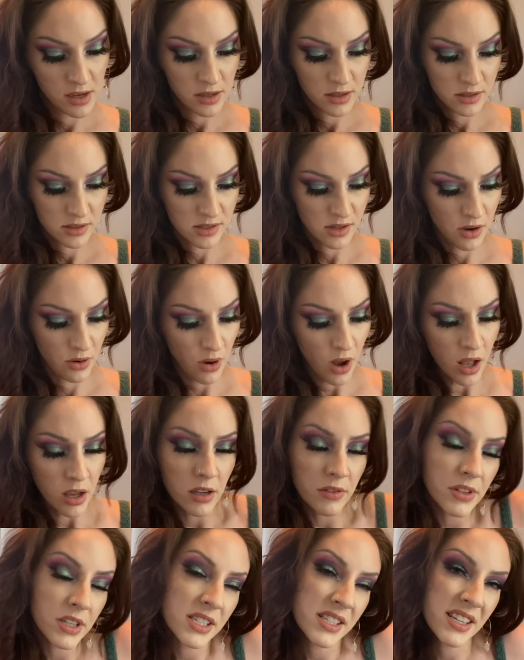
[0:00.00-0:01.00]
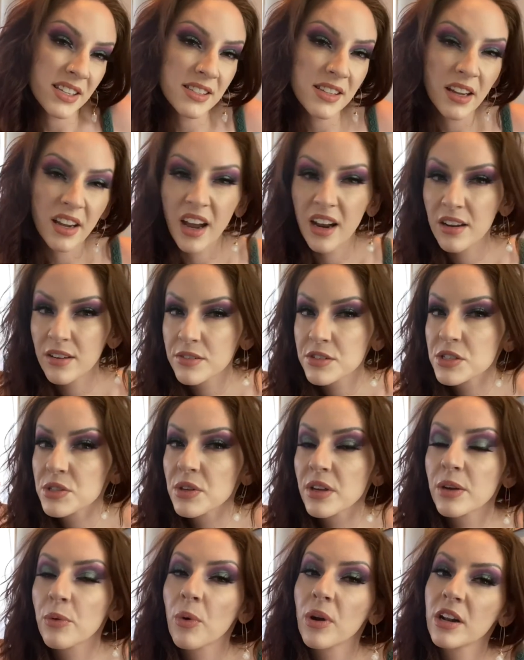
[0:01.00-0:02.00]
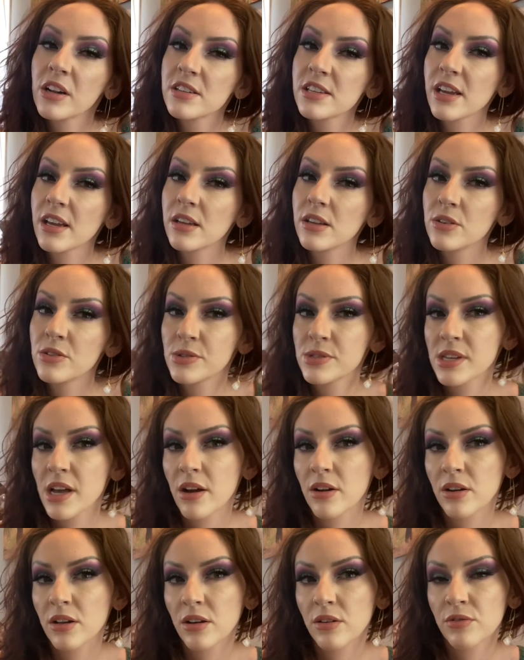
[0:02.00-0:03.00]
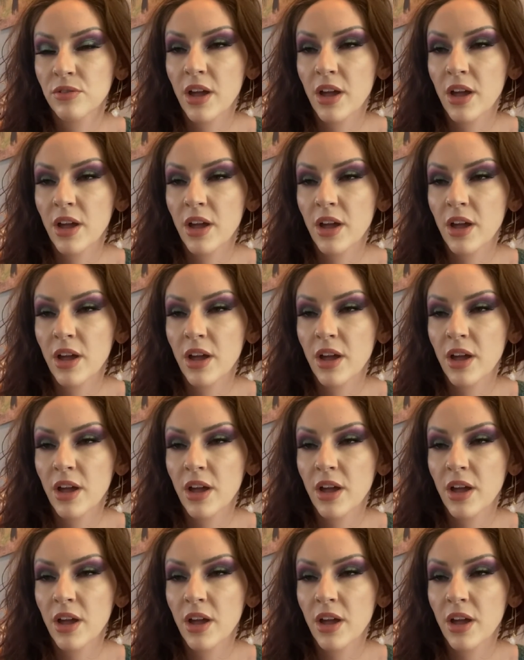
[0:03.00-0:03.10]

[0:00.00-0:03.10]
So all of these things I kind of just like wanted to get use out of